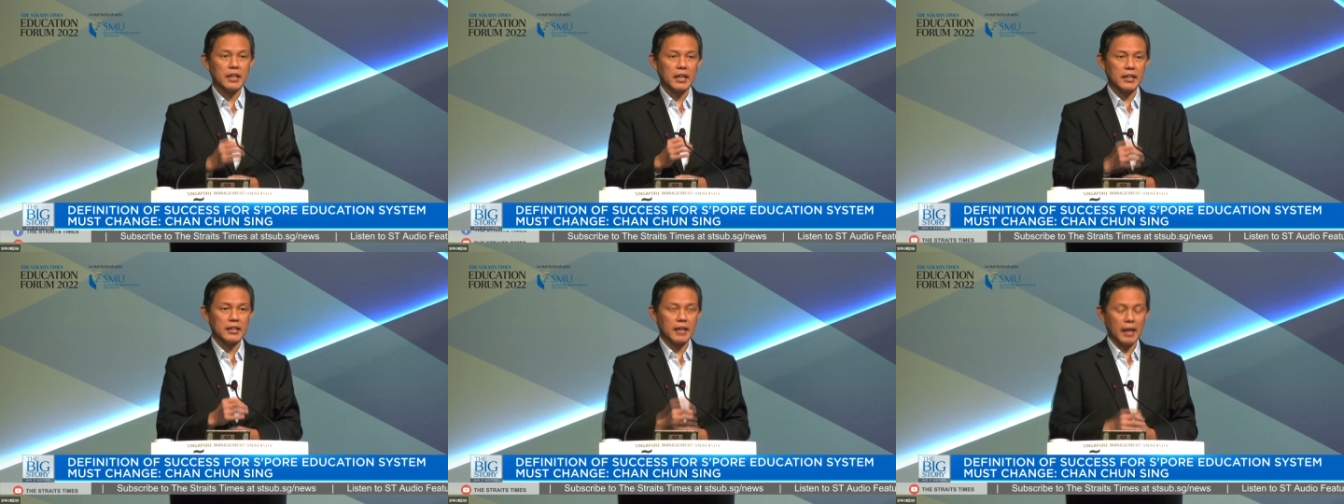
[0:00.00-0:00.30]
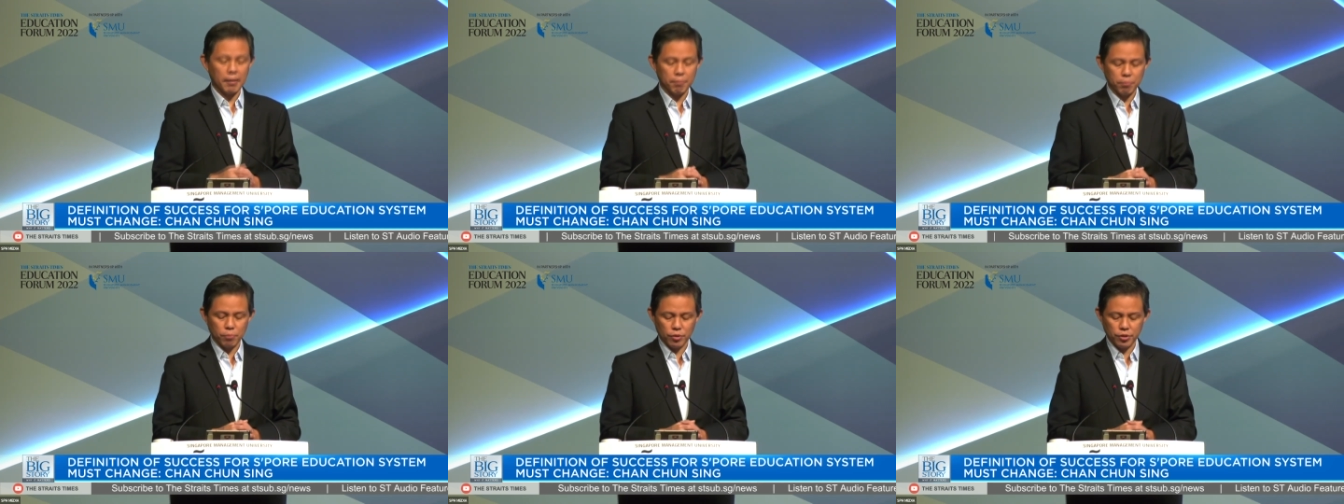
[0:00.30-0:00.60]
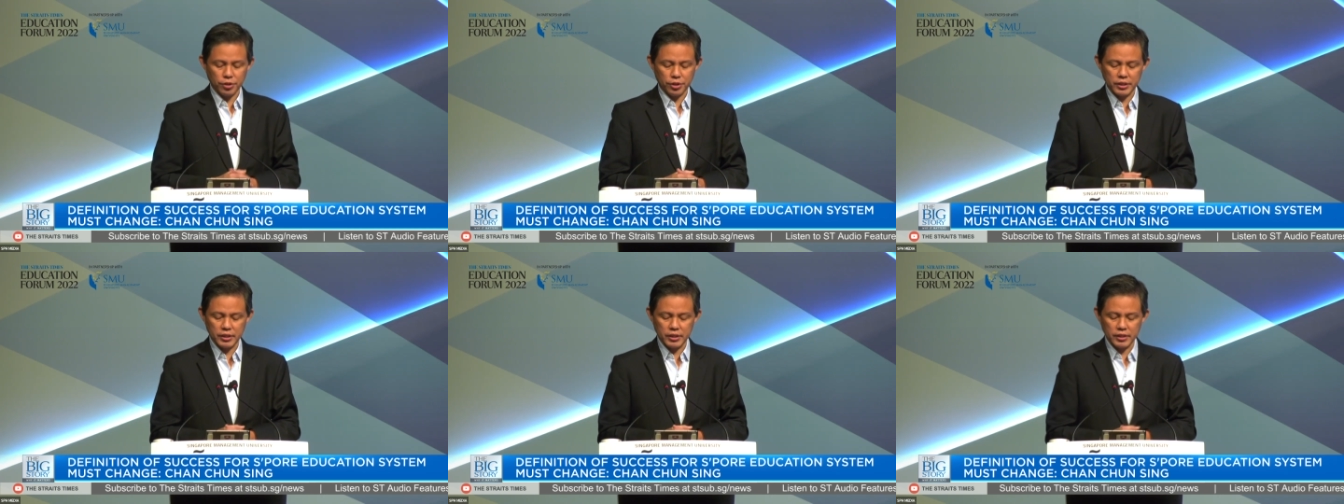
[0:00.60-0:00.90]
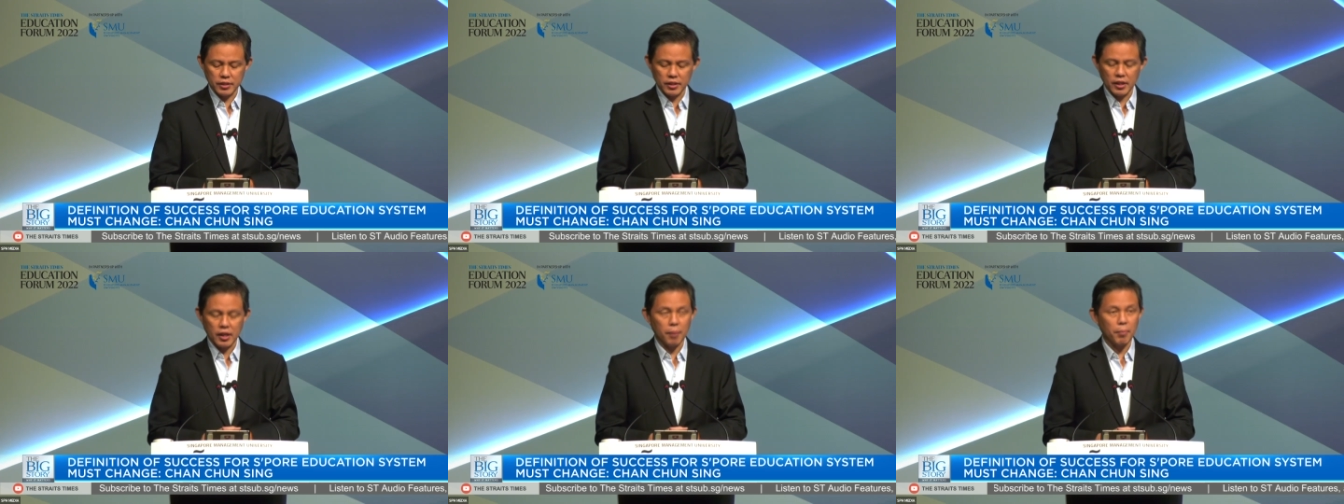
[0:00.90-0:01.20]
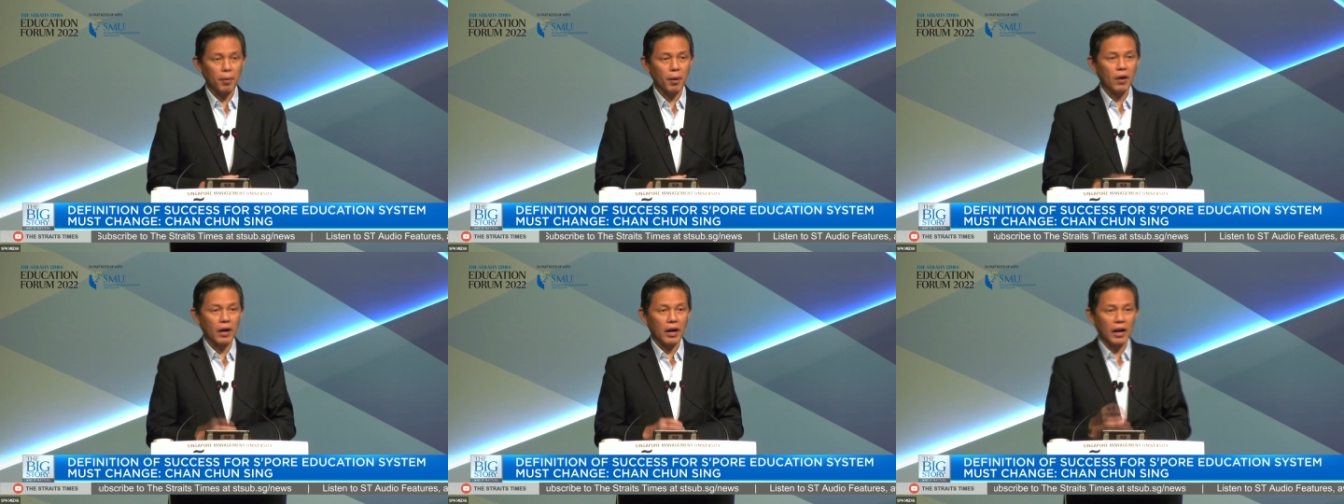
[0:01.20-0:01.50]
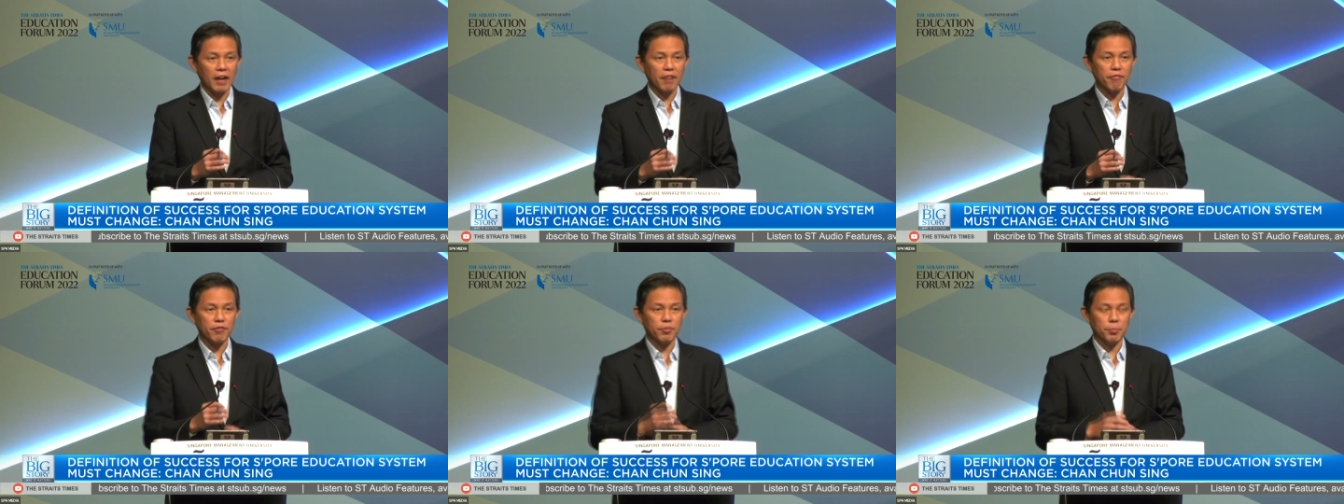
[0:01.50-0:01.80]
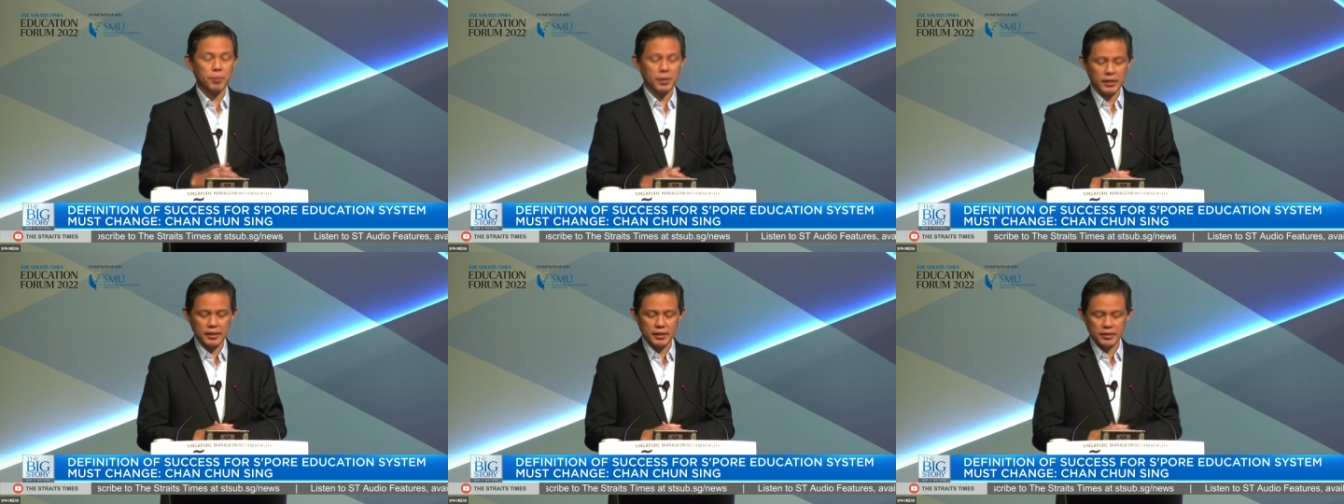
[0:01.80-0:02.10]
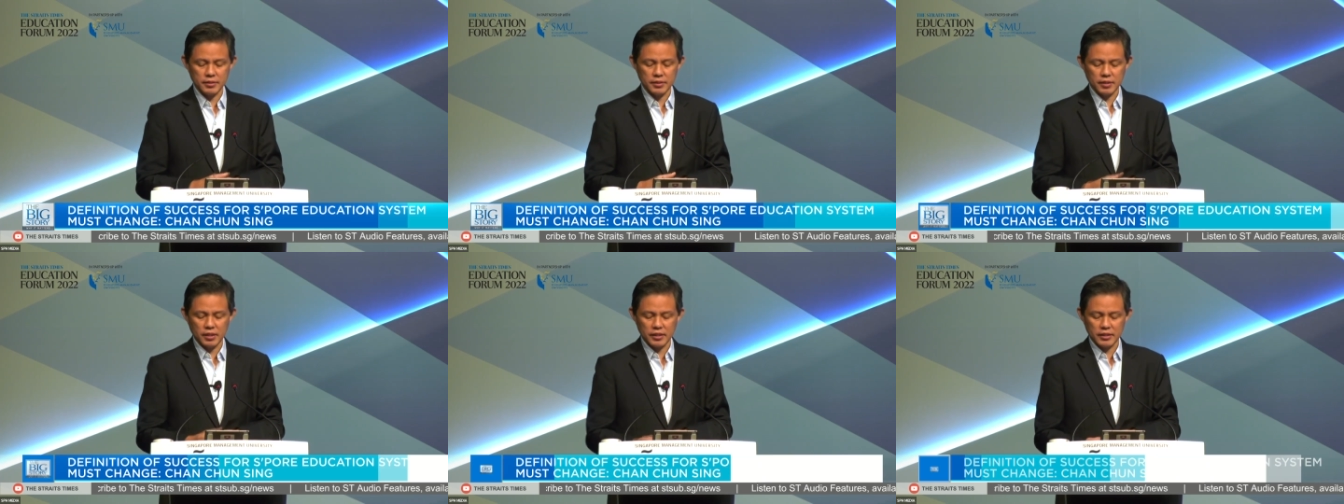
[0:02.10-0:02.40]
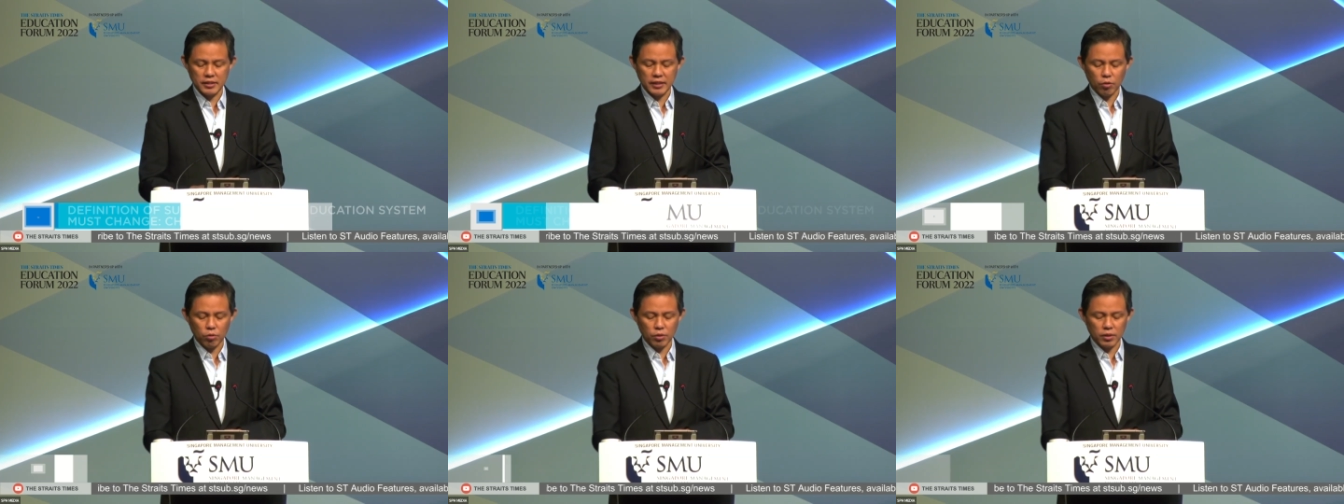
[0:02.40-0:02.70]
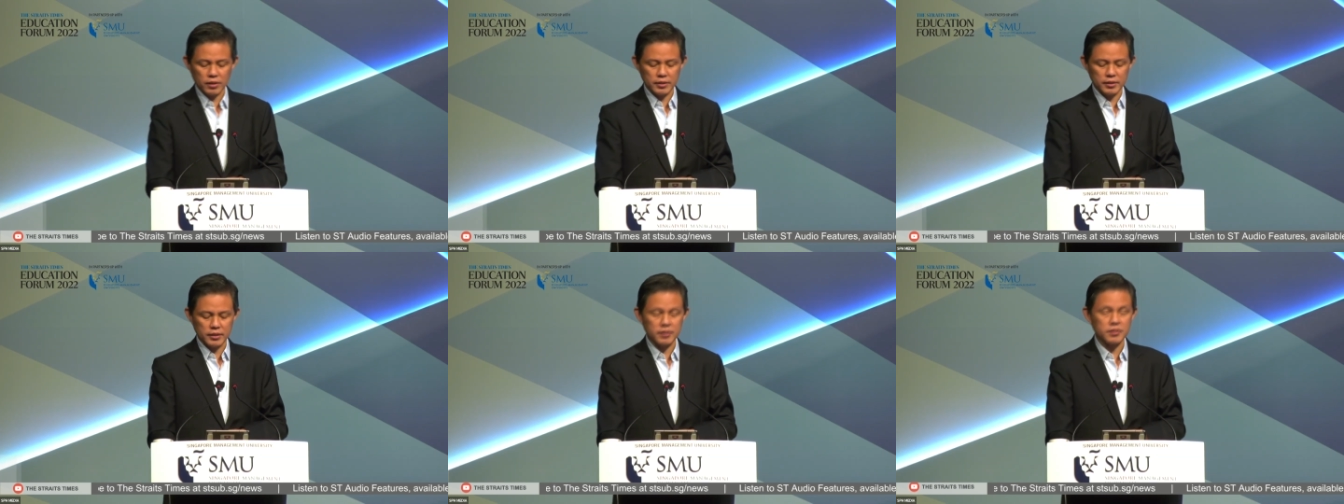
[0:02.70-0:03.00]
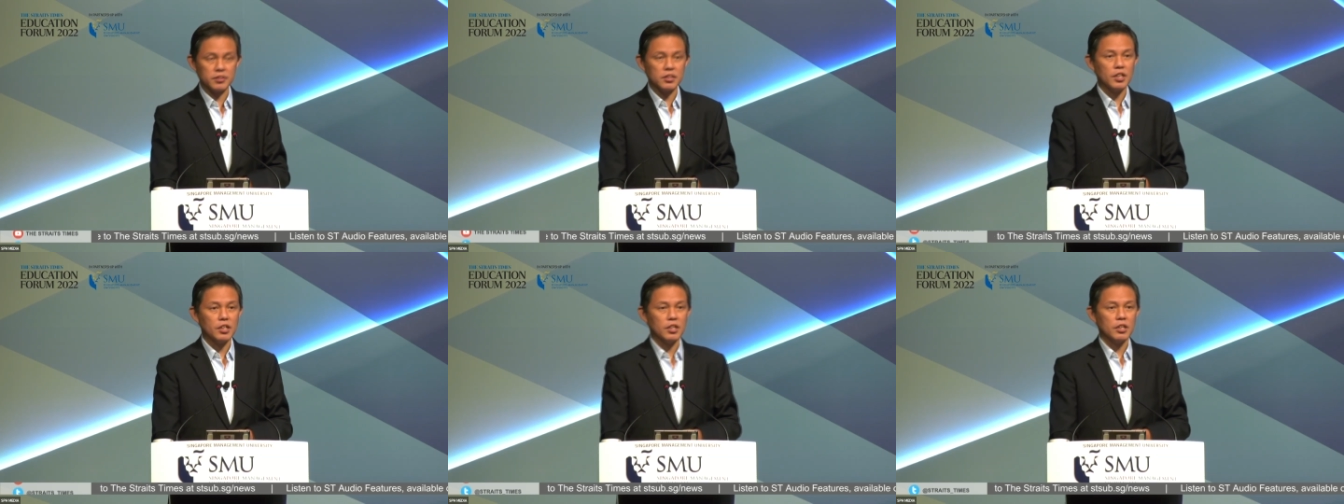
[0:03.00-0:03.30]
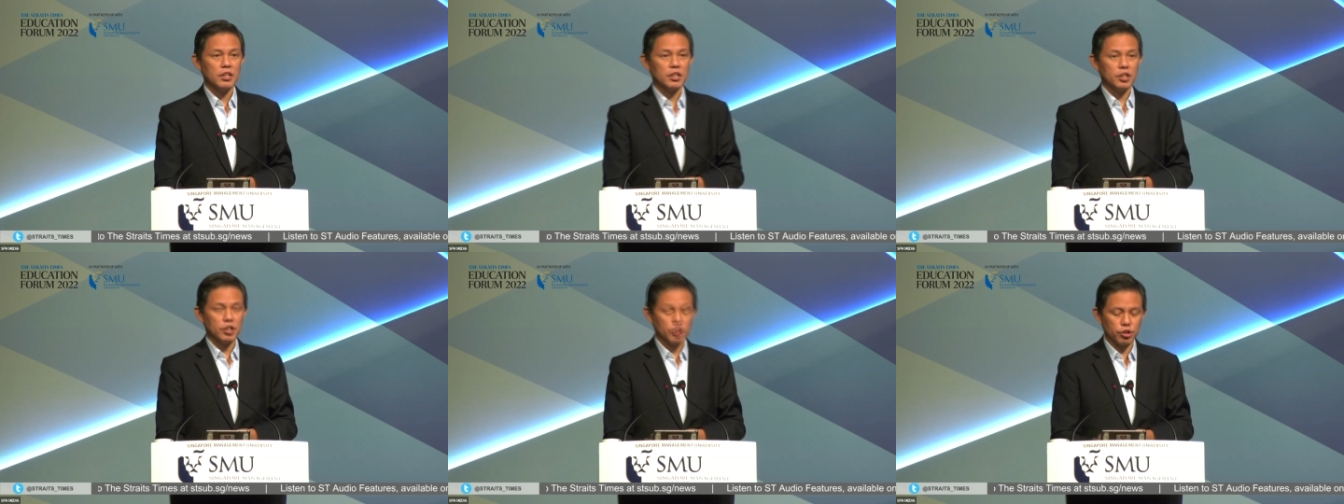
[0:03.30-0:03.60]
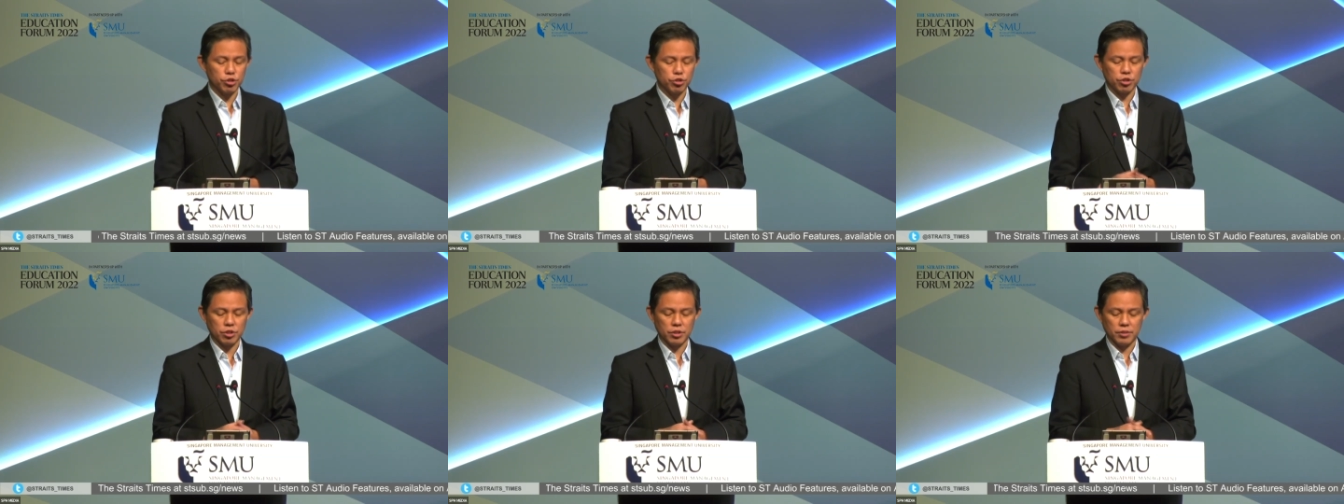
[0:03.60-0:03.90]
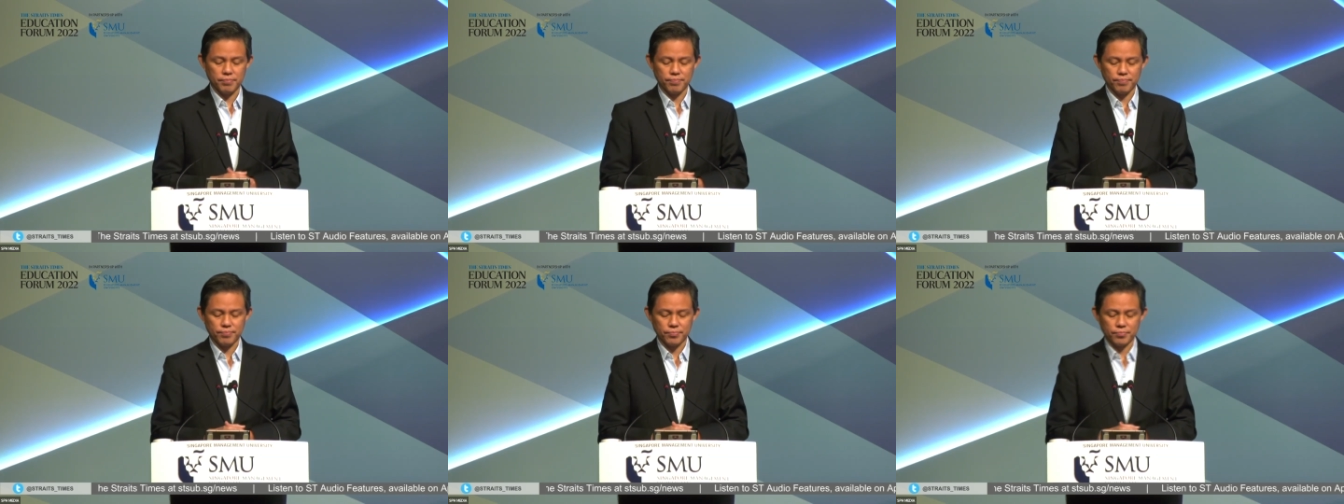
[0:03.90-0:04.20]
and upgrading about half a million adult learners each year.